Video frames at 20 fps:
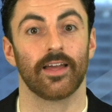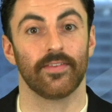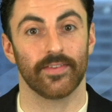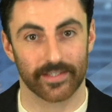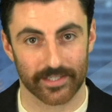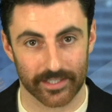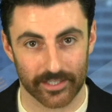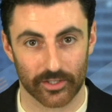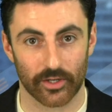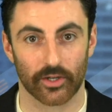and
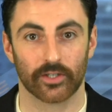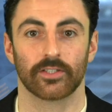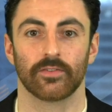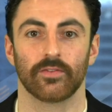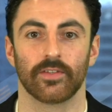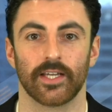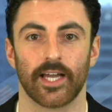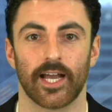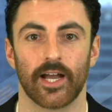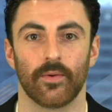this is Stocks of
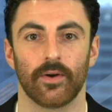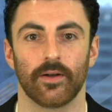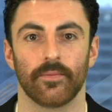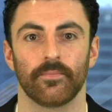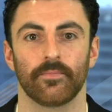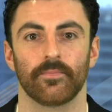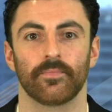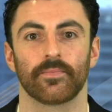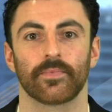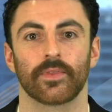the Hour.
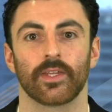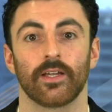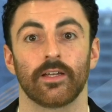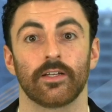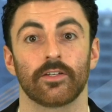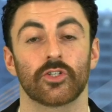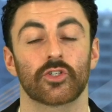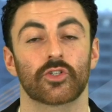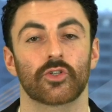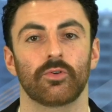
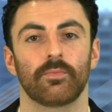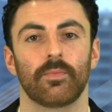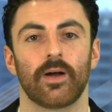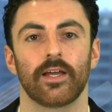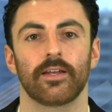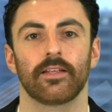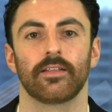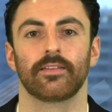Just a reminder